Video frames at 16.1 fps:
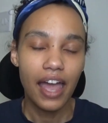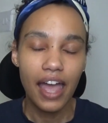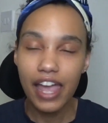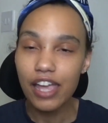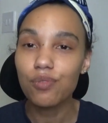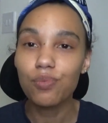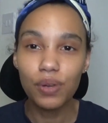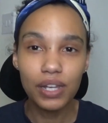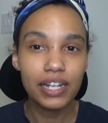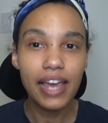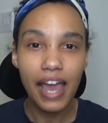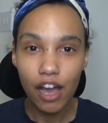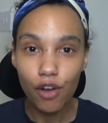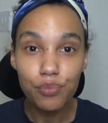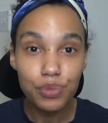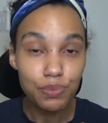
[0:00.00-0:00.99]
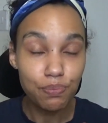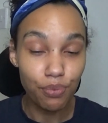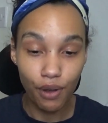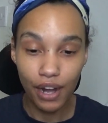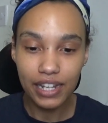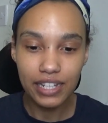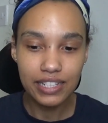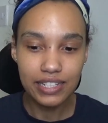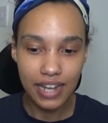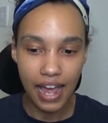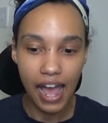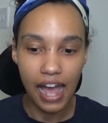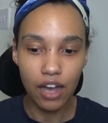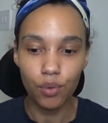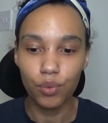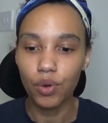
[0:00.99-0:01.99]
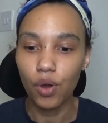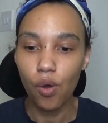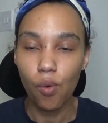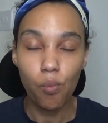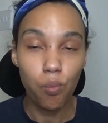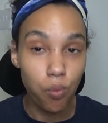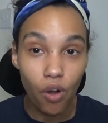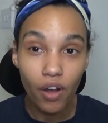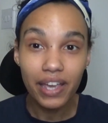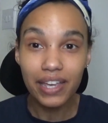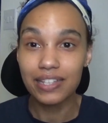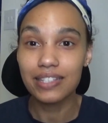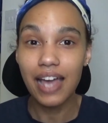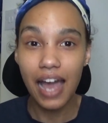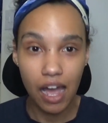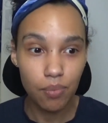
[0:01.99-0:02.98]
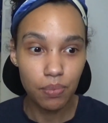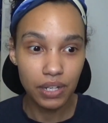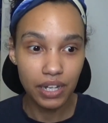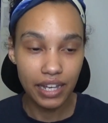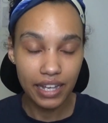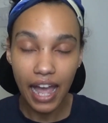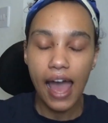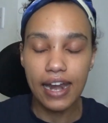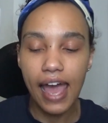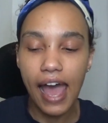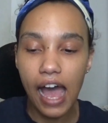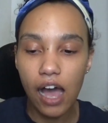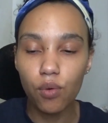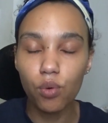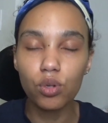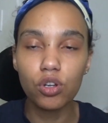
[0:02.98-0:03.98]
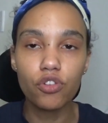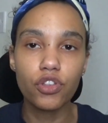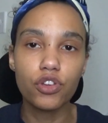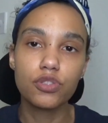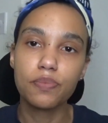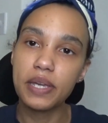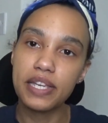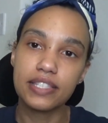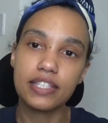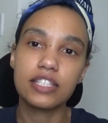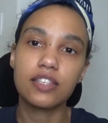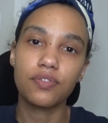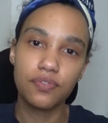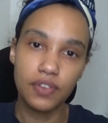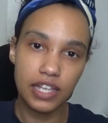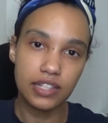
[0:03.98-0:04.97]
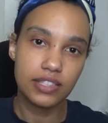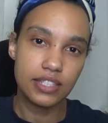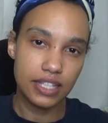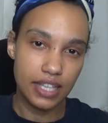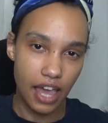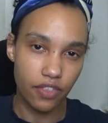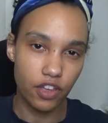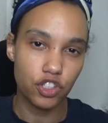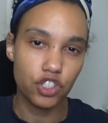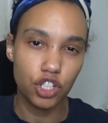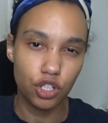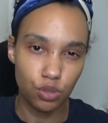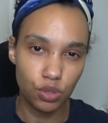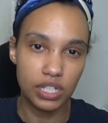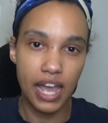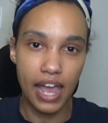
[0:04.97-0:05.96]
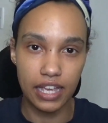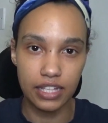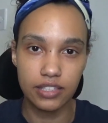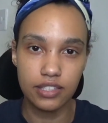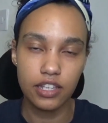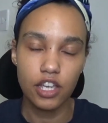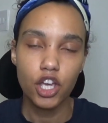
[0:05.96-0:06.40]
It really helps break down what is happening and how all of those pieces fit together to create